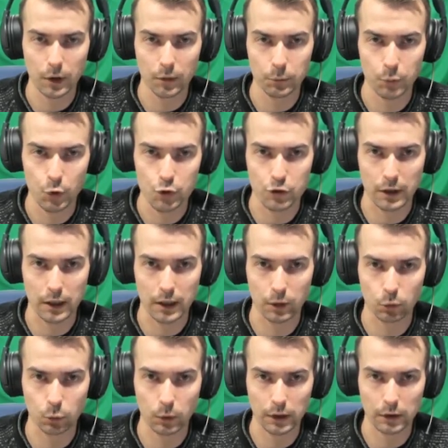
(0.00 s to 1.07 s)
pushing out
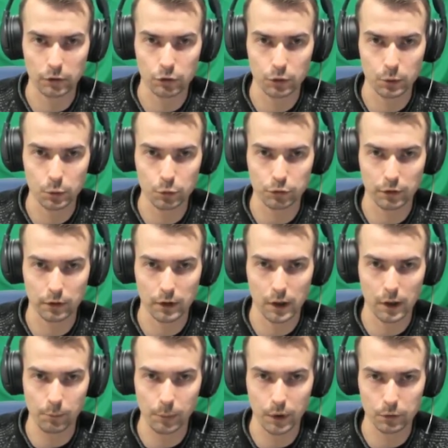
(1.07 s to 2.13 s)
1-2s and
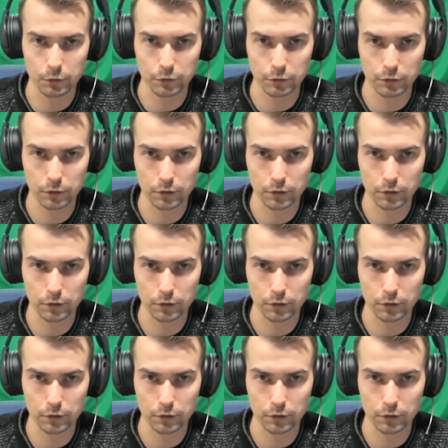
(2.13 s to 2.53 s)
combos.